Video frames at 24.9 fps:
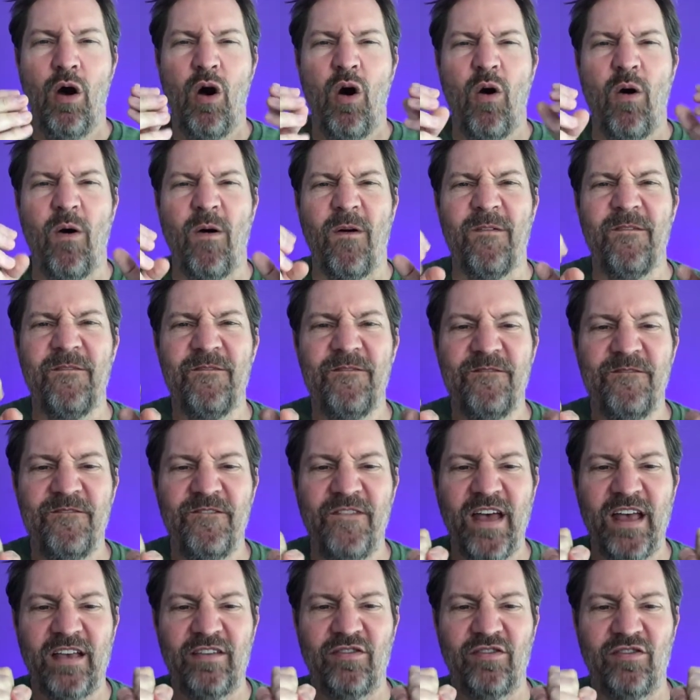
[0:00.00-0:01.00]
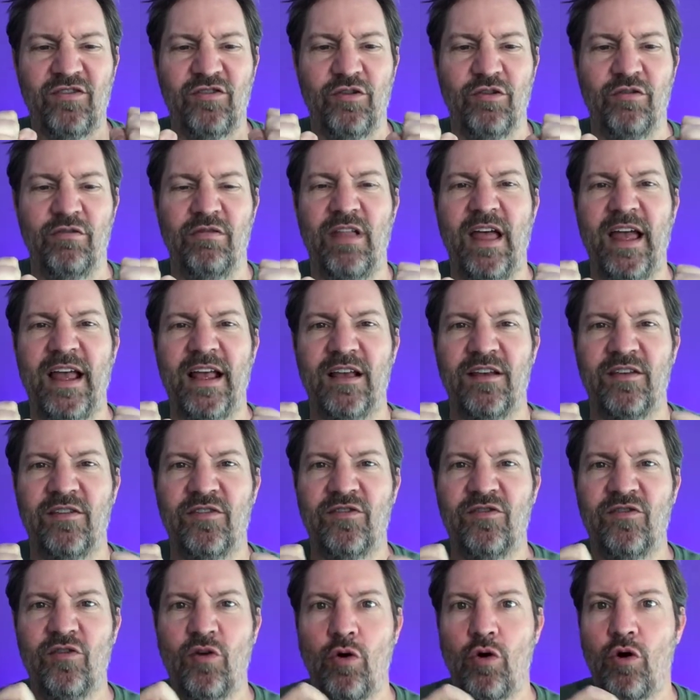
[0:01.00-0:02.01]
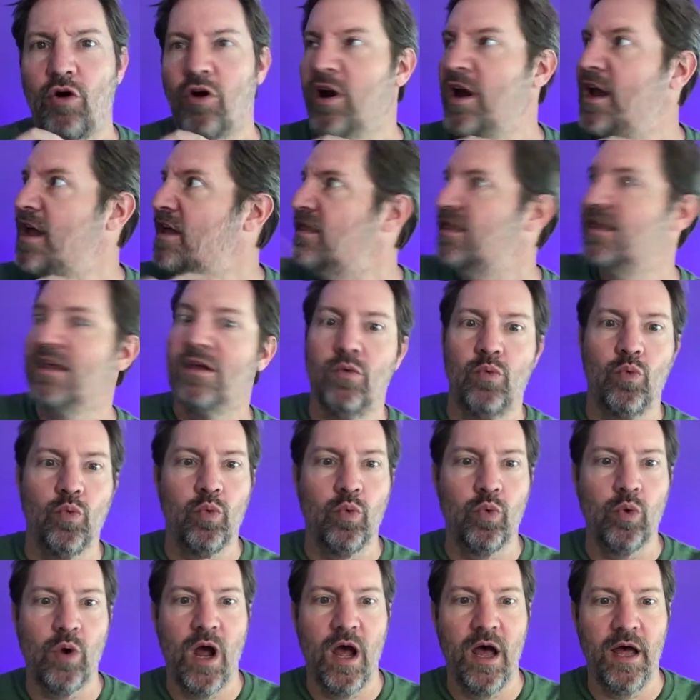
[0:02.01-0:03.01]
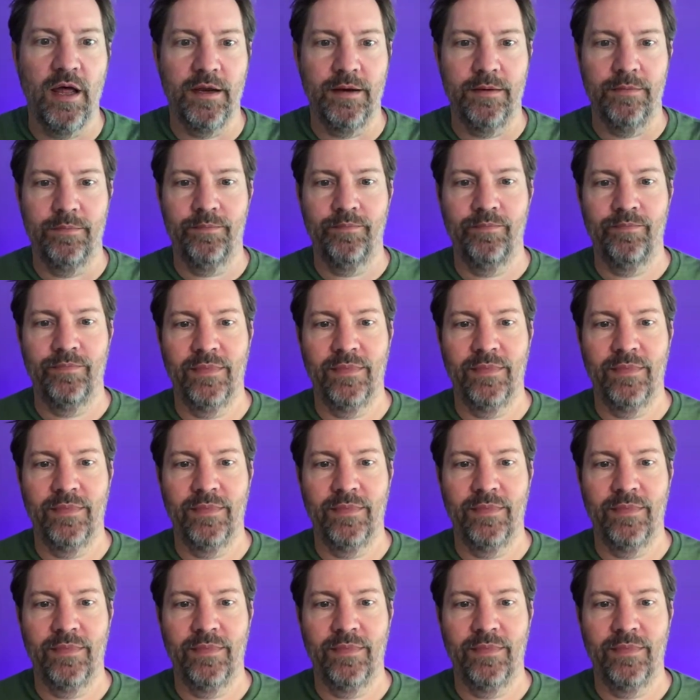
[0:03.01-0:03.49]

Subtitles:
or fester like a sore and then run?